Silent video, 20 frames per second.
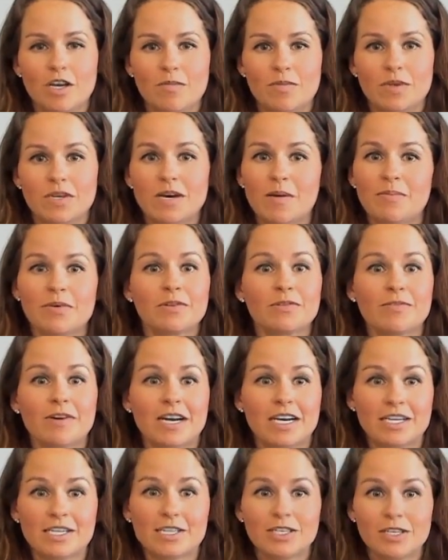be up and
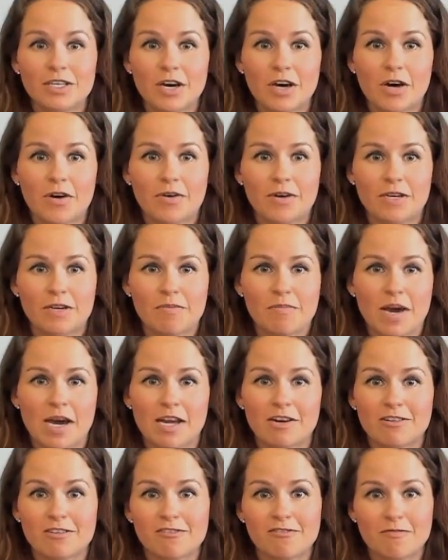ready to go in a
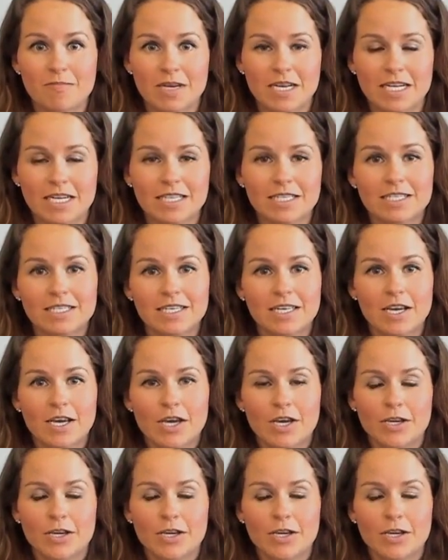matter of minutes.